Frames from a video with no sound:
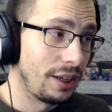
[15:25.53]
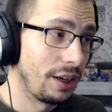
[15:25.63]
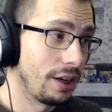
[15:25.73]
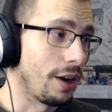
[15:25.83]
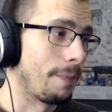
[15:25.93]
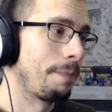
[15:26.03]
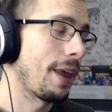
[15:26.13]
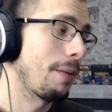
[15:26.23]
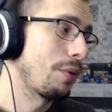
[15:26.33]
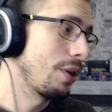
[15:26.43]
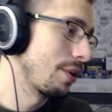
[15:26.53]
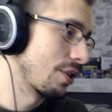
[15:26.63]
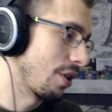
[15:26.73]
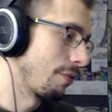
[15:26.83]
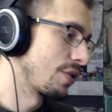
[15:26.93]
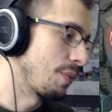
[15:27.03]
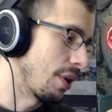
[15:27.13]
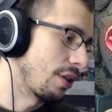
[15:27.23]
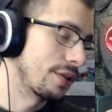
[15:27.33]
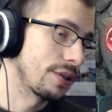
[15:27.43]
And yeah, that pretty much covers my
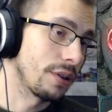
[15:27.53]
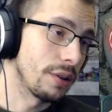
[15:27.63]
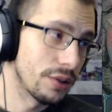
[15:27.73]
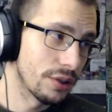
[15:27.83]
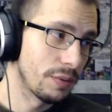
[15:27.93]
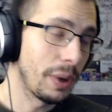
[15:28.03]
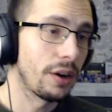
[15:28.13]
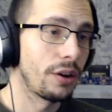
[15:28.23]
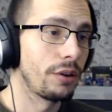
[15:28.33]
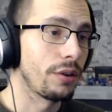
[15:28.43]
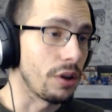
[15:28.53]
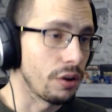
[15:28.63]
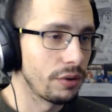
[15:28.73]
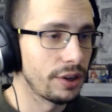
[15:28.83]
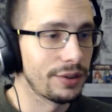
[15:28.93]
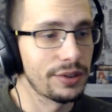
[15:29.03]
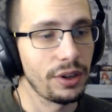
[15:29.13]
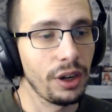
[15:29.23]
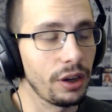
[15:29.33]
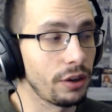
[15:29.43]
thoughts on this banner, the units,
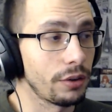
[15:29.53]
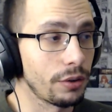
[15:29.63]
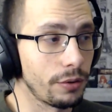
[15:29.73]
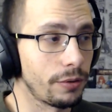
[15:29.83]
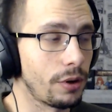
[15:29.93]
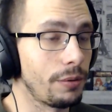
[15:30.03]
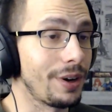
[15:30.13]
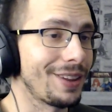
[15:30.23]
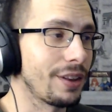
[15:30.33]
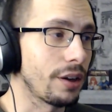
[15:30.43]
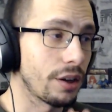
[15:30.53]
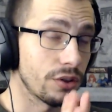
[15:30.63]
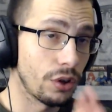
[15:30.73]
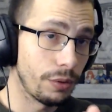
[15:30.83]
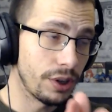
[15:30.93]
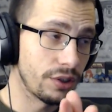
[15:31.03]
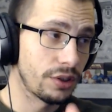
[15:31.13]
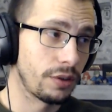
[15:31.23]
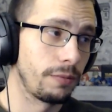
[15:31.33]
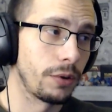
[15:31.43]
and overall what I think. As
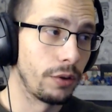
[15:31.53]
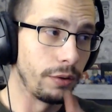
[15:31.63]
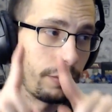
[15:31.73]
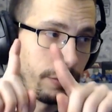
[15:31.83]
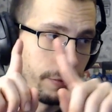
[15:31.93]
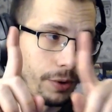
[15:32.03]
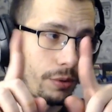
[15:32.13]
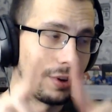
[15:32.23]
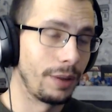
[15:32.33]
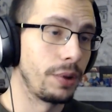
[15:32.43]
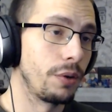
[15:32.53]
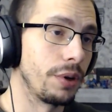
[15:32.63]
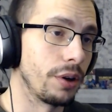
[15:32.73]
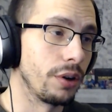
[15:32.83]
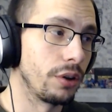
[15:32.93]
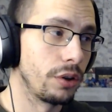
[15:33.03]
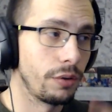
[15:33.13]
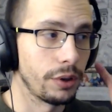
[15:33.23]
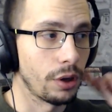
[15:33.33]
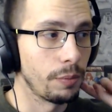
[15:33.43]
always, go vote and let me know what you're going to do
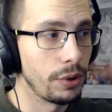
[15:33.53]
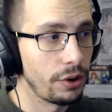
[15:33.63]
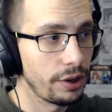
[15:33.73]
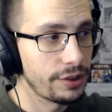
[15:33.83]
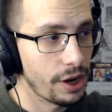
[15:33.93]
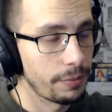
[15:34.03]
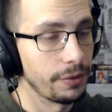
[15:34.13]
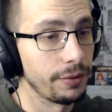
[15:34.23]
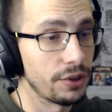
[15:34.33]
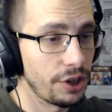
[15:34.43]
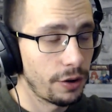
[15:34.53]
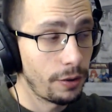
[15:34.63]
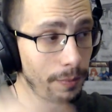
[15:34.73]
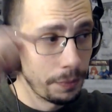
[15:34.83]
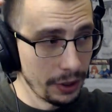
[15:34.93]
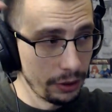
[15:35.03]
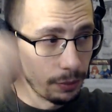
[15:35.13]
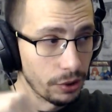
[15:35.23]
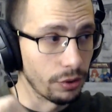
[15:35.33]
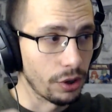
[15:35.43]
on the community tab on the channel. Let
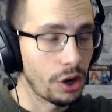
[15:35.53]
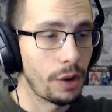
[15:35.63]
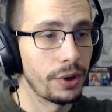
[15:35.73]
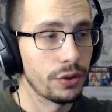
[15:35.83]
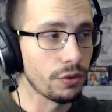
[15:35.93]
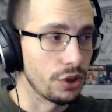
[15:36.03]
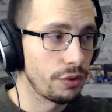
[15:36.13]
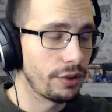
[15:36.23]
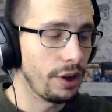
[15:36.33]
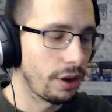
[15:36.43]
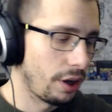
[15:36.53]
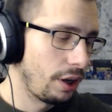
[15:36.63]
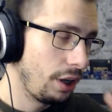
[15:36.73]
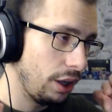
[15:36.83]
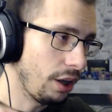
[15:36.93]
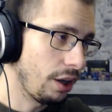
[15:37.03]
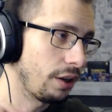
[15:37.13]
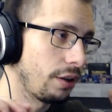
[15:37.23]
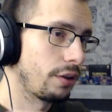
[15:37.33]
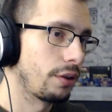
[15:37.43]
me know in the comments what you think.
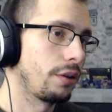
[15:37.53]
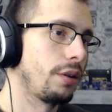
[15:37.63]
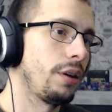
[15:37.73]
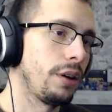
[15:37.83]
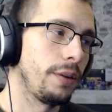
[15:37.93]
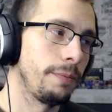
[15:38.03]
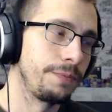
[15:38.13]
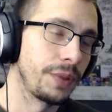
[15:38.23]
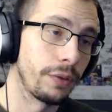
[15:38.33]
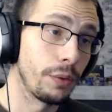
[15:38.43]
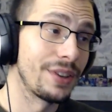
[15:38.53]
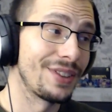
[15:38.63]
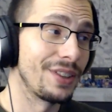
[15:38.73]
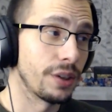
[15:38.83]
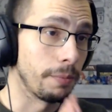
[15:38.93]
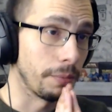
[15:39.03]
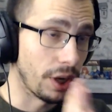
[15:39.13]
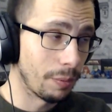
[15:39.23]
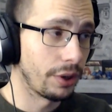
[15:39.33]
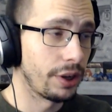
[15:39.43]
And if you want to see some
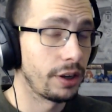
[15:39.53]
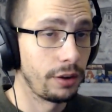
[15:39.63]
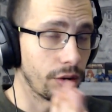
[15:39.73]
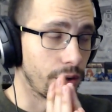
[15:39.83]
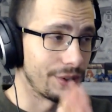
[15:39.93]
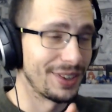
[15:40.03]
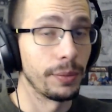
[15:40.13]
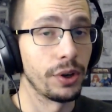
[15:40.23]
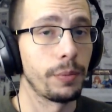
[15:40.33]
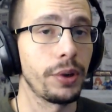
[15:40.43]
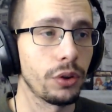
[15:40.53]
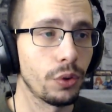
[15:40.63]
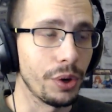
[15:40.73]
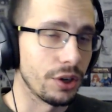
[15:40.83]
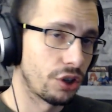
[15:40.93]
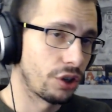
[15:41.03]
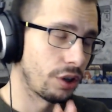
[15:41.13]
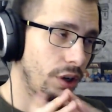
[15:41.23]
gameplay, you can always hit me up on Twitch.